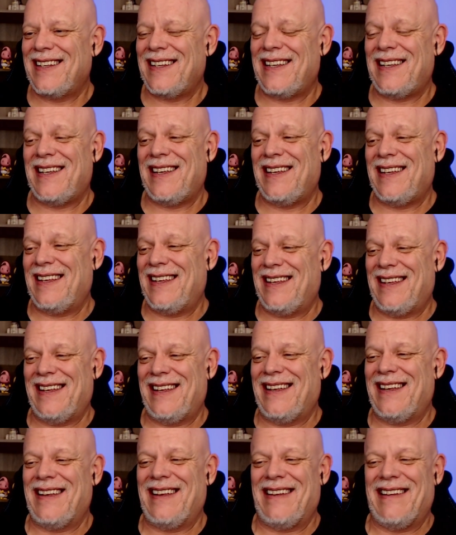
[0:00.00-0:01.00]

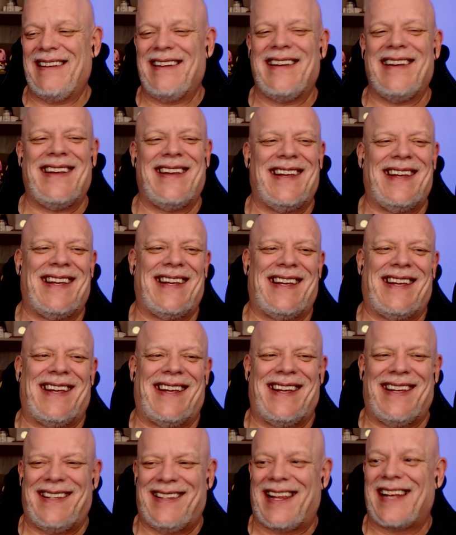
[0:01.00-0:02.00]

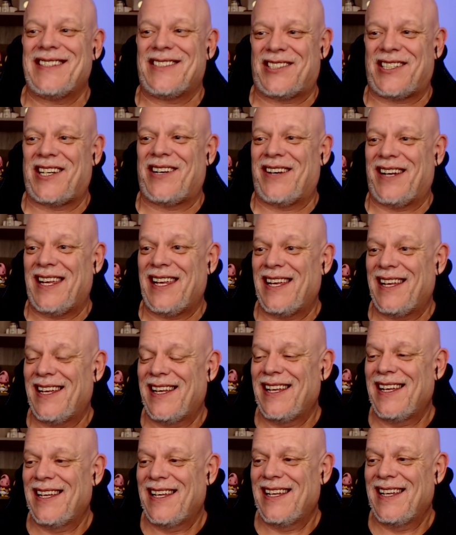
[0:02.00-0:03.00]
That's Jerry.
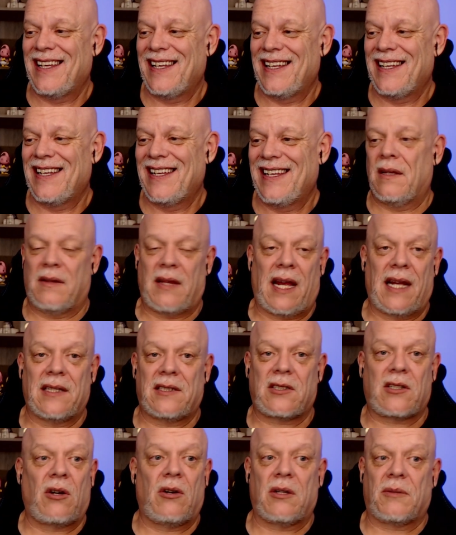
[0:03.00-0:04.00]

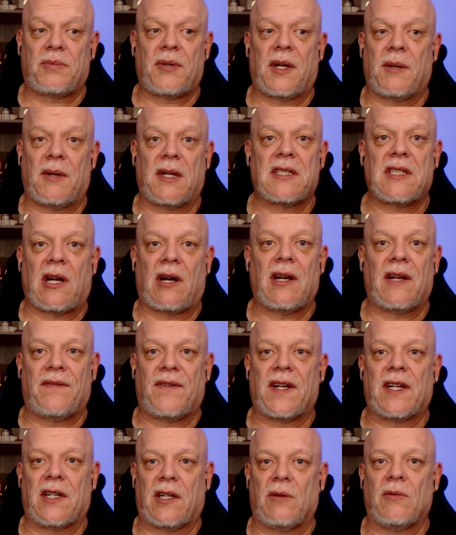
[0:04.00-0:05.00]
That's going pretty much how I
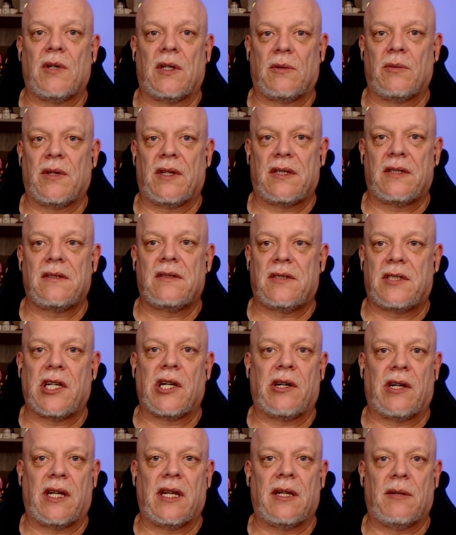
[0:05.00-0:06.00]
figured it would with
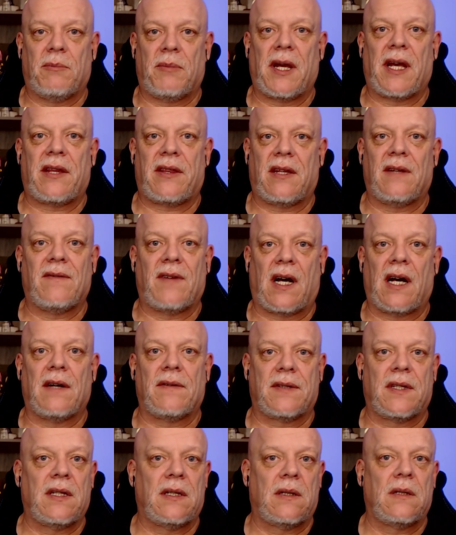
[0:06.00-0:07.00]
Jerry and Beth
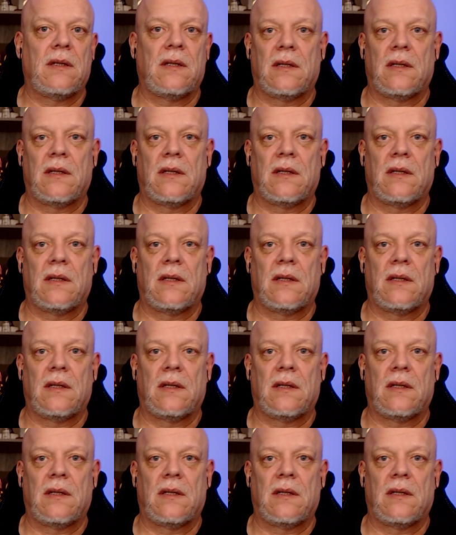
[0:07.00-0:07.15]
involved.